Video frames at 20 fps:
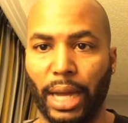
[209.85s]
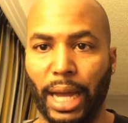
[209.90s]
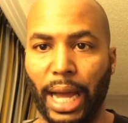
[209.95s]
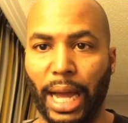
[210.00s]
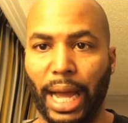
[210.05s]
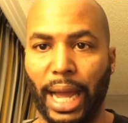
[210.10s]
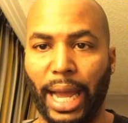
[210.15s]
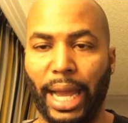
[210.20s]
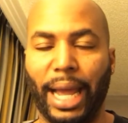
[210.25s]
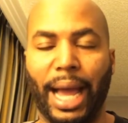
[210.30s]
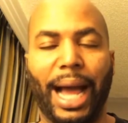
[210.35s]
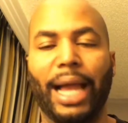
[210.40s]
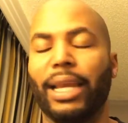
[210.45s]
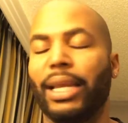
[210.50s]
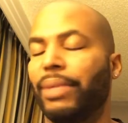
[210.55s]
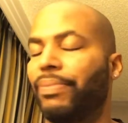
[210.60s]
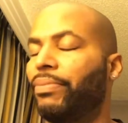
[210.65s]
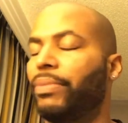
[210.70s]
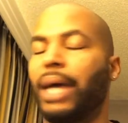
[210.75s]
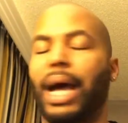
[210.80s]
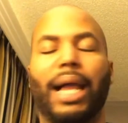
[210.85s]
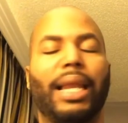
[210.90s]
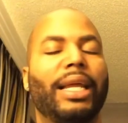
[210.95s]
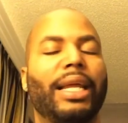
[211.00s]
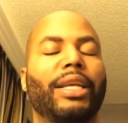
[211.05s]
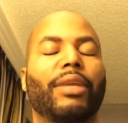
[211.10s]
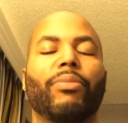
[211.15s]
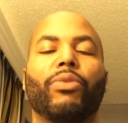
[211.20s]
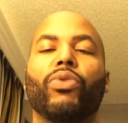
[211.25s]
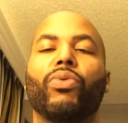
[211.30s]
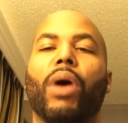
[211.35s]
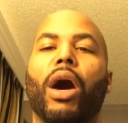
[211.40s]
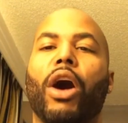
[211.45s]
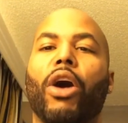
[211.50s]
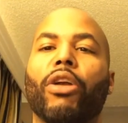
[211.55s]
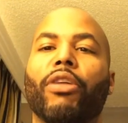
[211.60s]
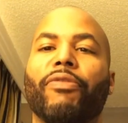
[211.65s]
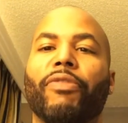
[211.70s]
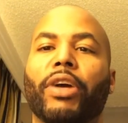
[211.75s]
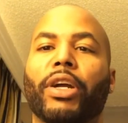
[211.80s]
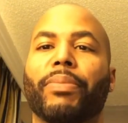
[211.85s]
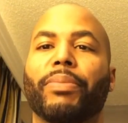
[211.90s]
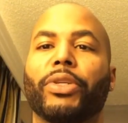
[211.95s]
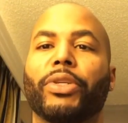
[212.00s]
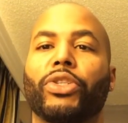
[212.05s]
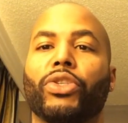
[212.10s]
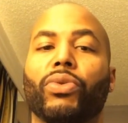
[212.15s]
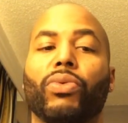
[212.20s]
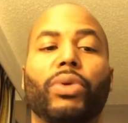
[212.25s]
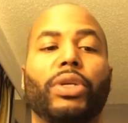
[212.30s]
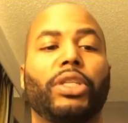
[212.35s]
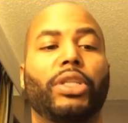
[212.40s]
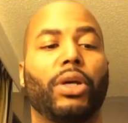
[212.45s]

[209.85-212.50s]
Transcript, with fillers: Alright, I I let them do all the fucking pursuing.